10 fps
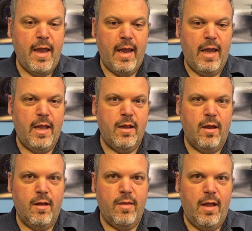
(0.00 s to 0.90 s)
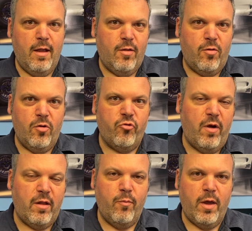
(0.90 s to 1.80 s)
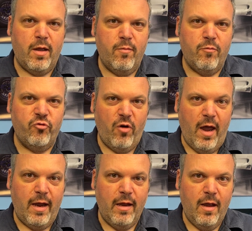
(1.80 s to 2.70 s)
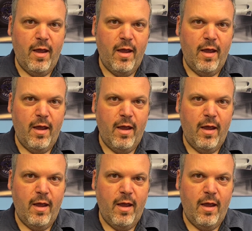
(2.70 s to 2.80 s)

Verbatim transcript: and then it's going to strike the bucket dry.